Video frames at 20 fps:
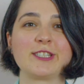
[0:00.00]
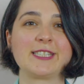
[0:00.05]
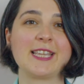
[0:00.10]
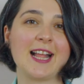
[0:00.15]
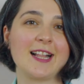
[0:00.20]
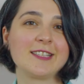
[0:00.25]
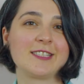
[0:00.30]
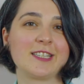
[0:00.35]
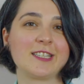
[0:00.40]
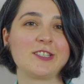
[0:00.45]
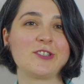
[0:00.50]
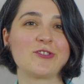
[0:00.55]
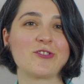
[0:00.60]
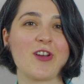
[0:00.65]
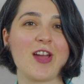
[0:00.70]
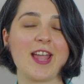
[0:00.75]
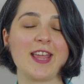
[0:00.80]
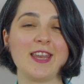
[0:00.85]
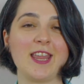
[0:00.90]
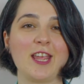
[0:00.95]
CELTA
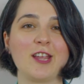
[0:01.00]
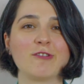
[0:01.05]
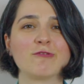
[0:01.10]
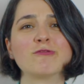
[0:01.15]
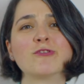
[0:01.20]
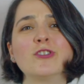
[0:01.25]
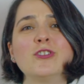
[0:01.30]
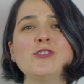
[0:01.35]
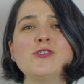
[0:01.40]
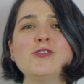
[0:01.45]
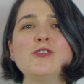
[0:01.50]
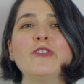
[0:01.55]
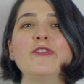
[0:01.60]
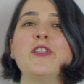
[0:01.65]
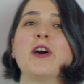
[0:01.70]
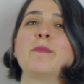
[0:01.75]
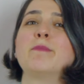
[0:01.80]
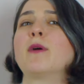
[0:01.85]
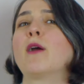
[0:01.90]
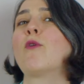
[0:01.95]
training. Rule
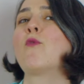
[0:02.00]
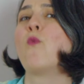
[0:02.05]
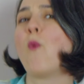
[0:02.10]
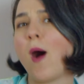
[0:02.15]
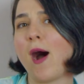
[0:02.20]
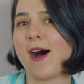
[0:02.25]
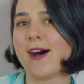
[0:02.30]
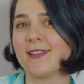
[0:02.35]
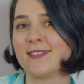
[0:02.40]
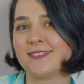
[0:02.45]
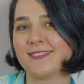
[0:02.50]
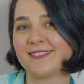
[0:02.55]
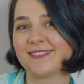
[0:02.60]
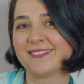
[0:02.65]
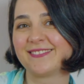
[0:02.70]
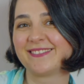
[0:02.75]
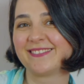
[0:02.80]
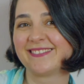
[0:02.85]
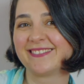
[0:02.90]
number 1.